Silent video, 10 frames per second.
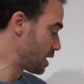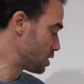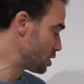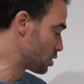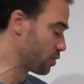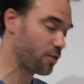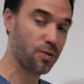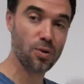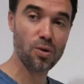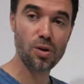Nashi's got
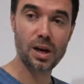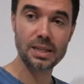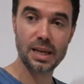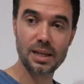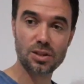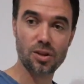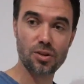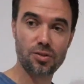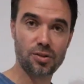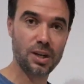four, Isaiah's
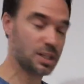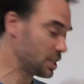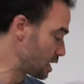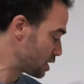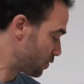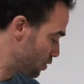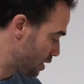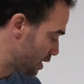got three. So Nashi, if you